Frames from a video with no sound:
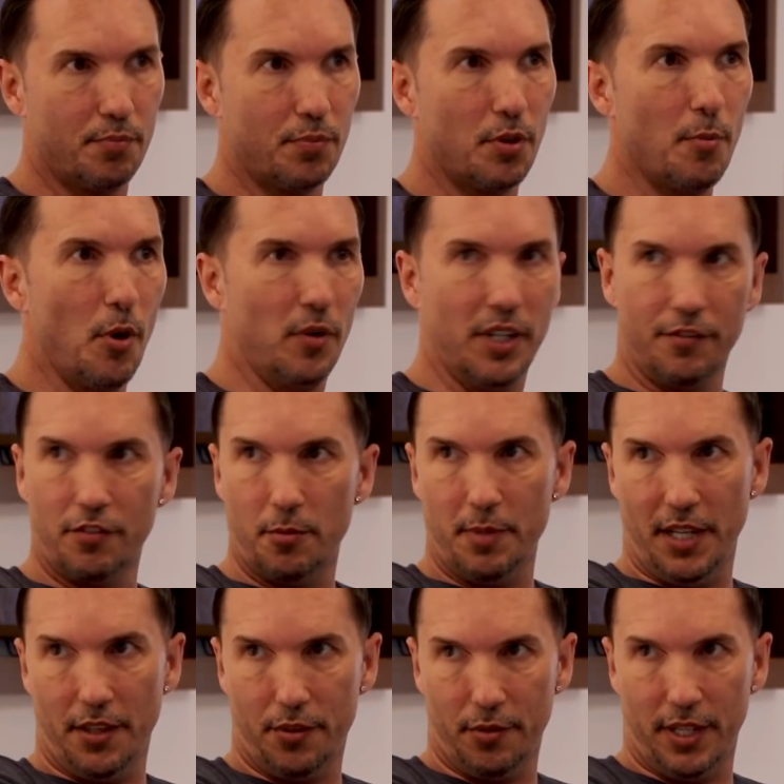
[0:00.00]
promoting for
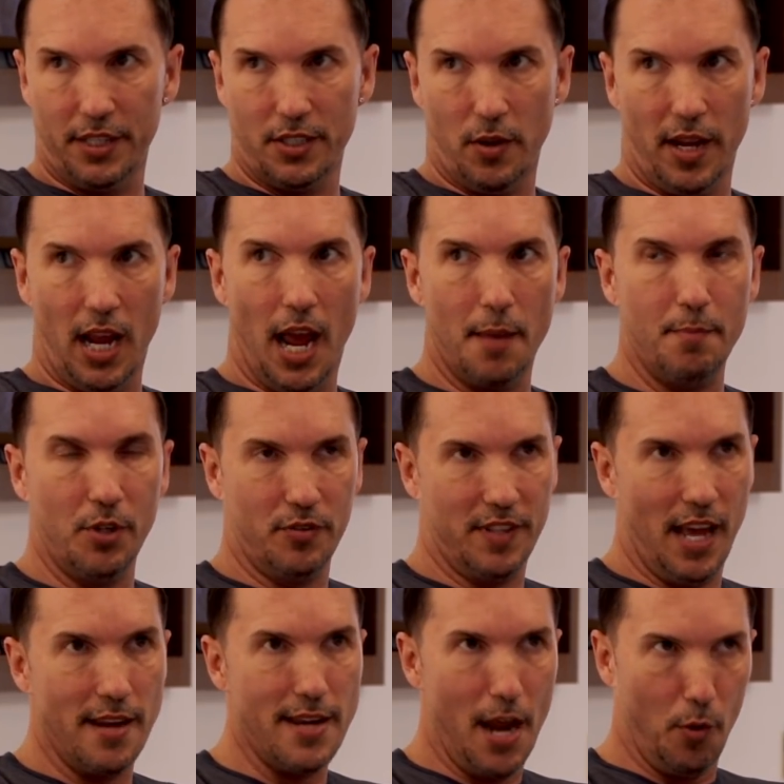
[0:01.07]
B3. So I built
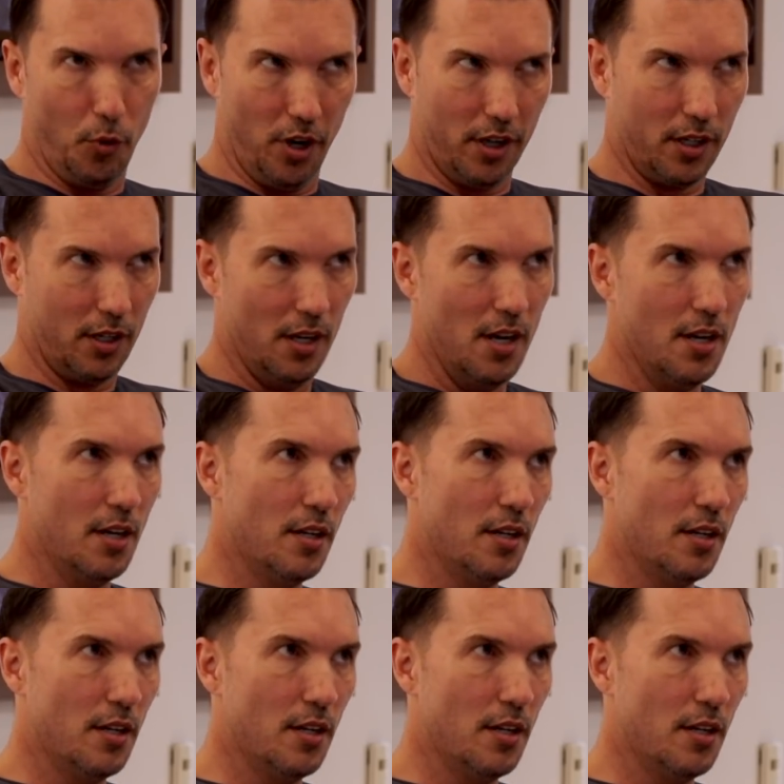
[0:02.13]
that network.